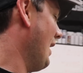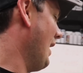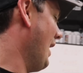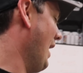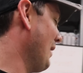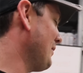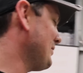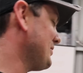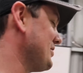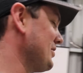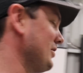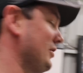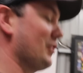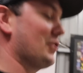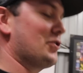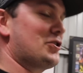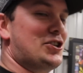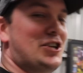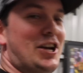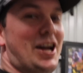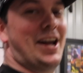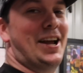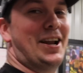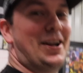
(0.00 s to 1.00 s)
I was
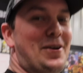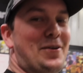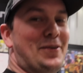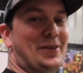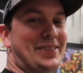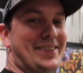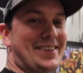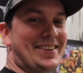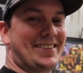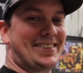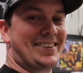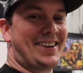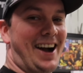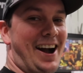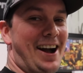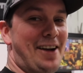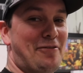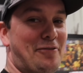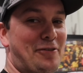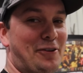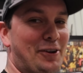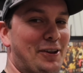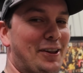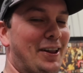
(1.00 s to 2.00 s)
negotiating with this guy
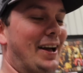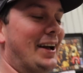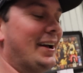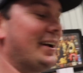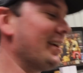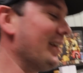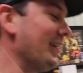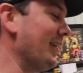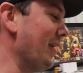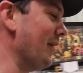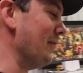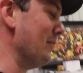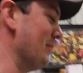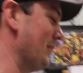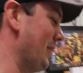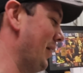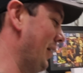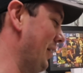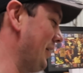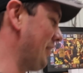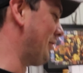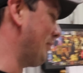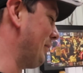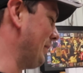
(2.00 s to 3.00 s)
for like a
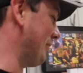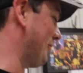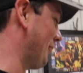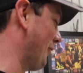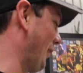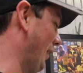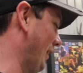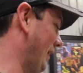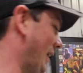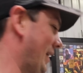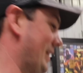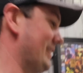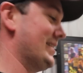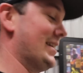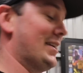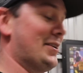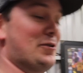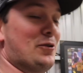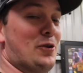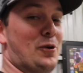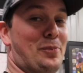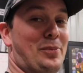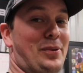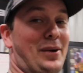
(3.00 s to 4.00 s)
month before I got it down
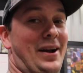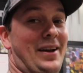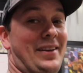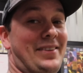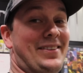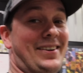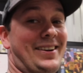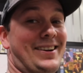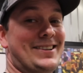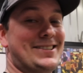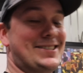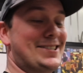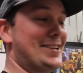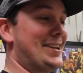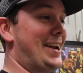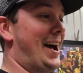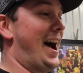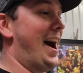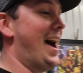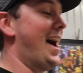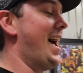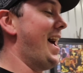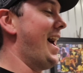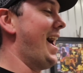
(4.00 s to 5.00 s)
to a price. Like I said,
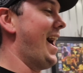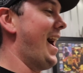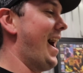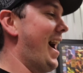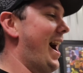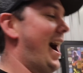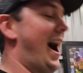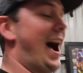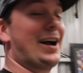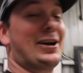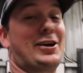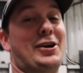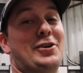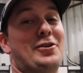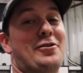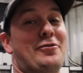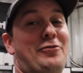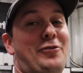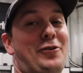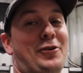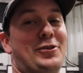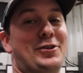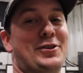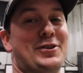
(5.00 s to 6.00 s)
I couldn't
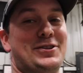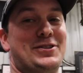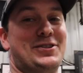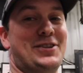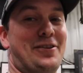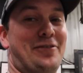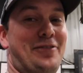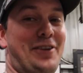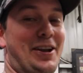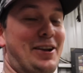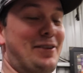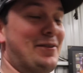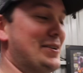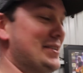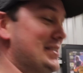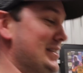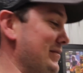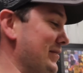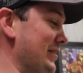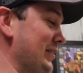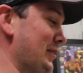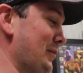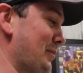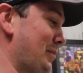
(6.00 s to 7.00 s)
afford this stuff anyways,
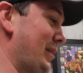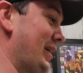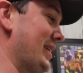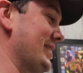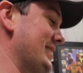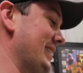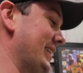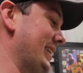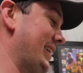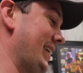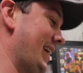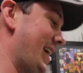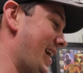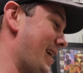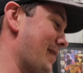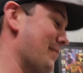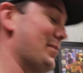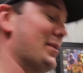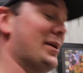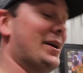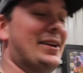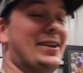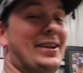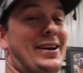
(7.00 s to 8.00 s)
even at the price I
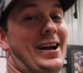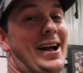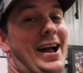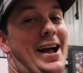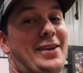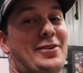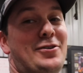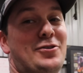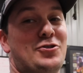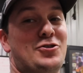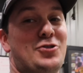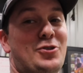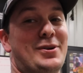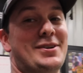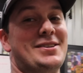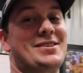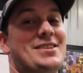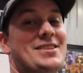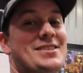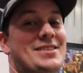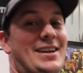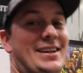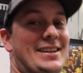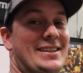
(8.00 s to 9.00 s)
got, but I had no choice
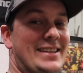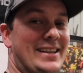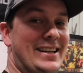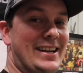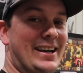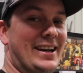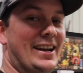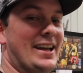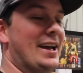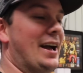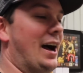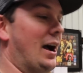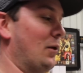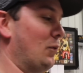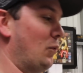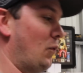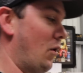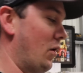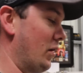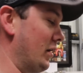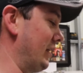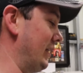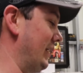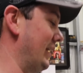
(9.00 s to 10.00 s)
because I needed it, I
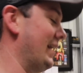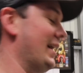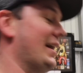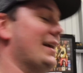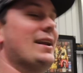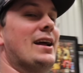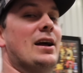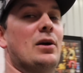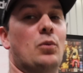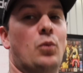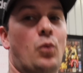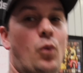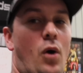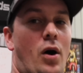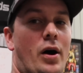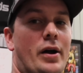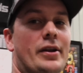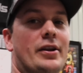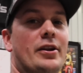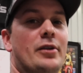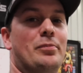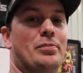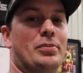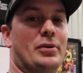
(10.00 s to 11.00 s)
wanted it, and I
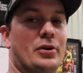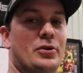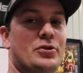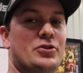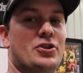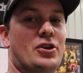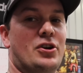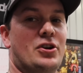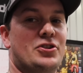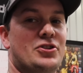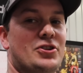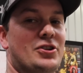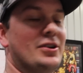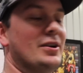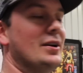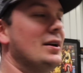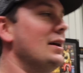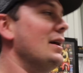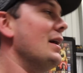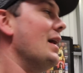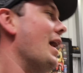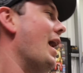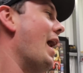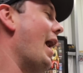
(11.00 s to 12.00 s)
wanted a ProCharger.
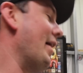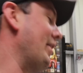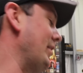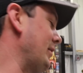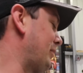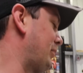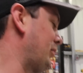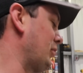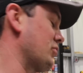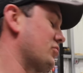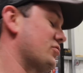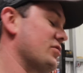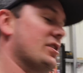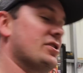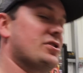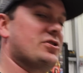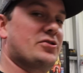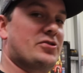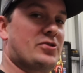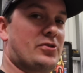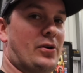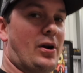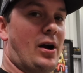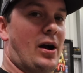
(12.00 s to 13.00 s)
I think
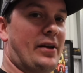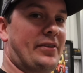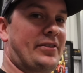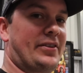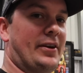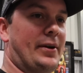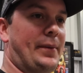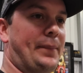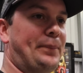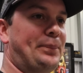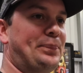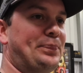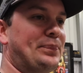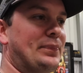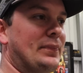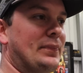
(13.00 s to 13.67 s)
ProChargers are awesome.